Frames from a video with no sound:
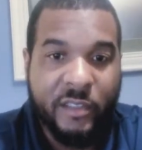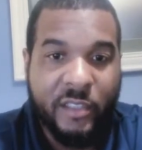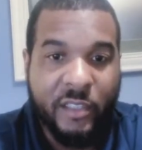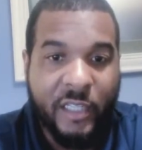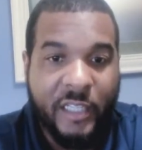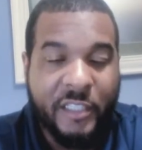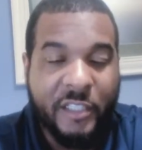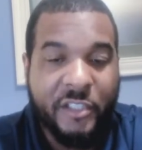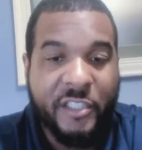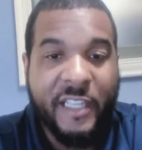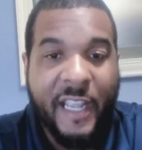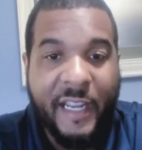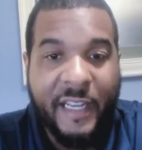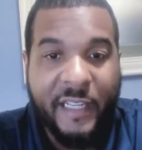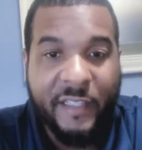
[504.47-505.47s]
the
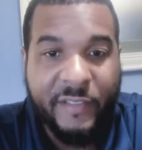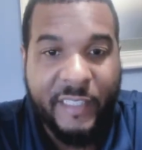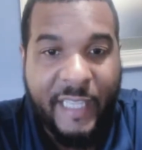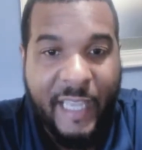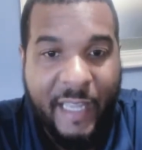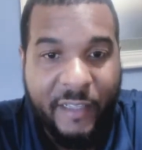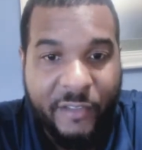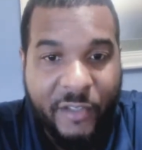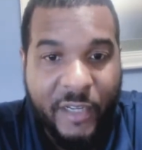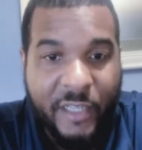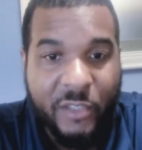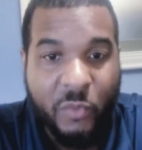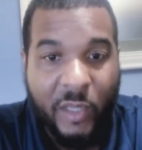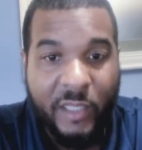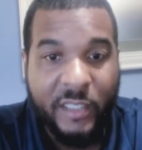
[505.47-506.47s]
understanding of the calendar
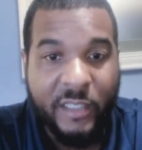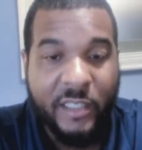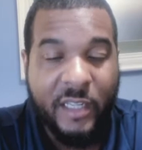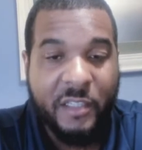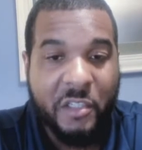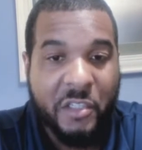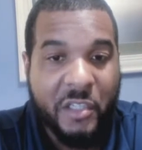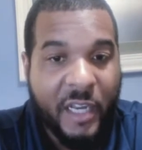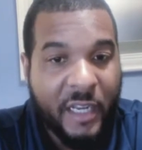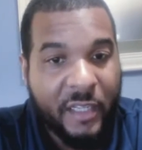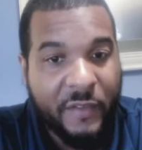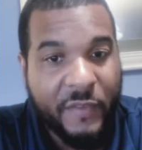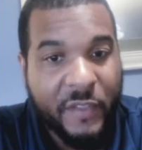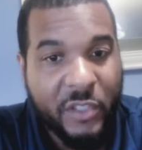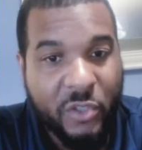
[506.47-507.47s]
as well as the
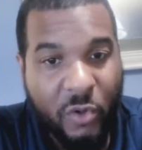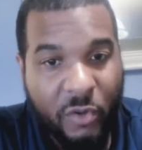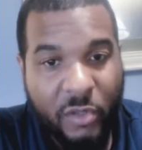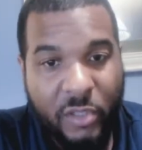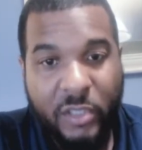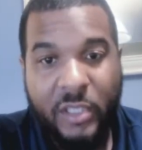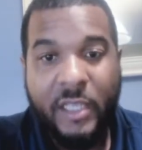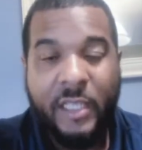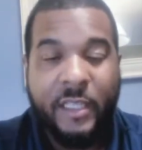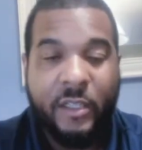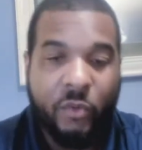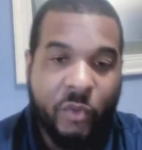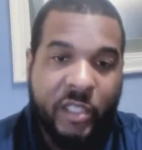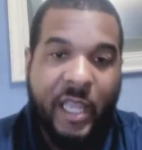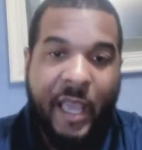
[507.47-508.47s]
understanding of his Torah,
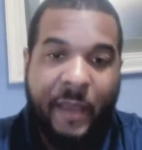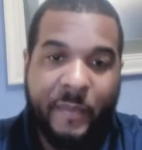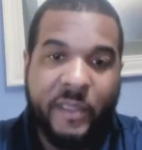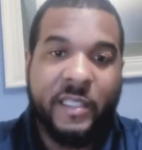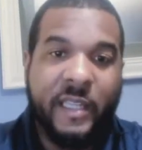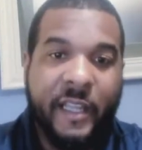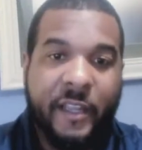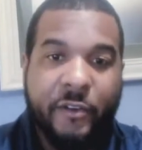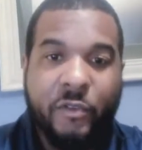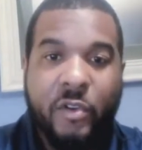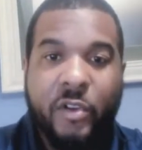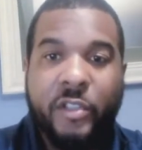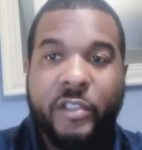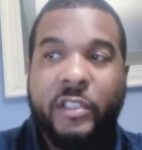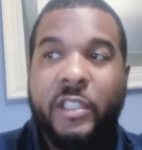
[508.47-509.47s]
which happens later
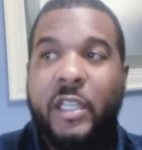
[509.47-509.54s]
on.